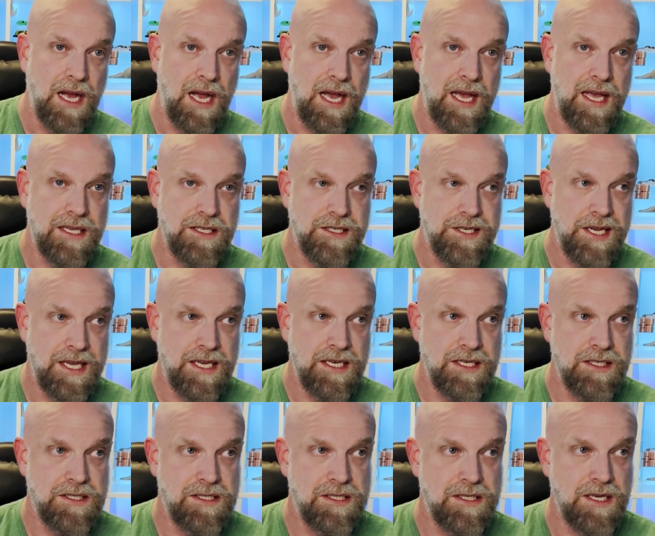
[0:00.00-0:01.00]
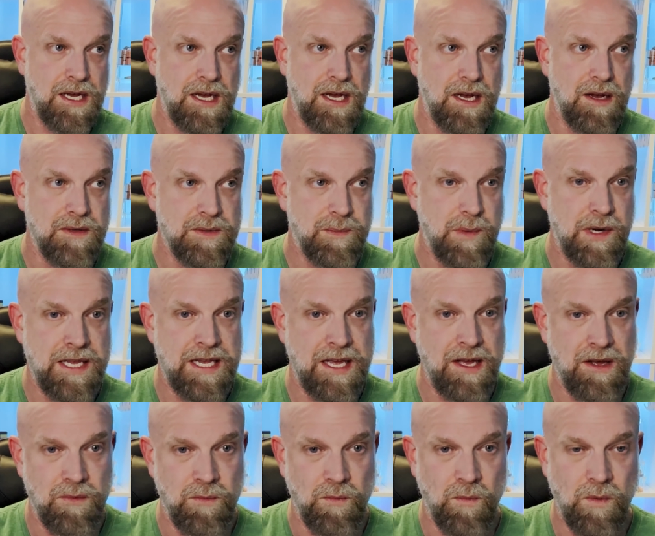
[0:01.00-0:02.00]
I had changed, I was printing
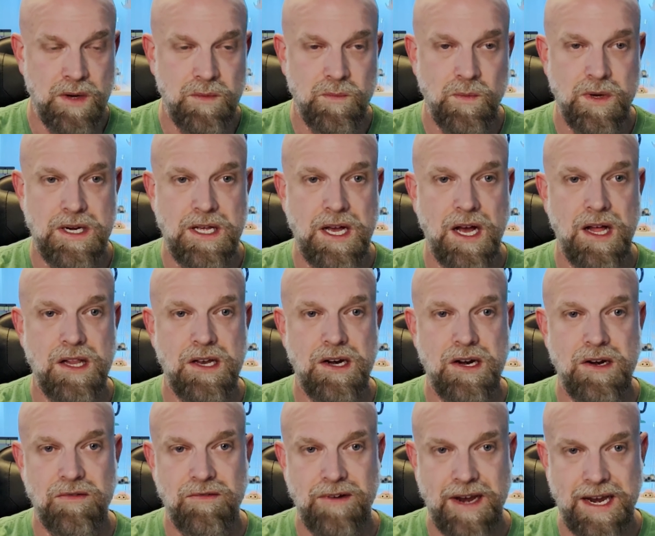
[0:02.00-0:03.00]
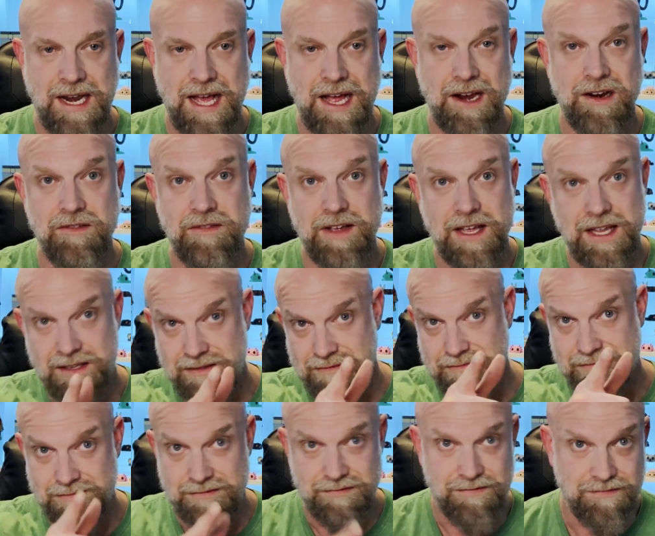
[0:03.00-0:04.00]
out in one wood color, ran out of it,
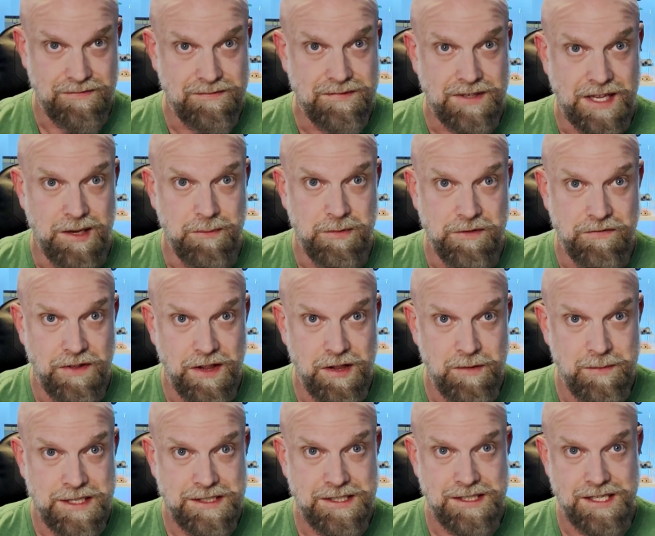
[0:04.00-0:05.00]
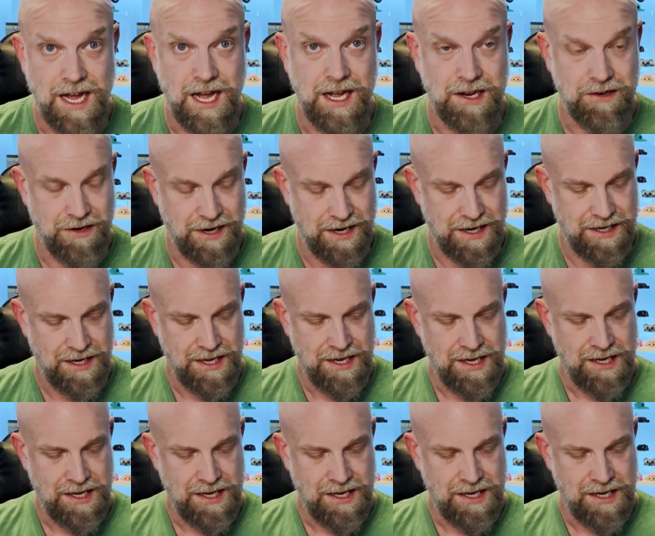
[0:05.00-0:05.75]
keep your filament stock, right?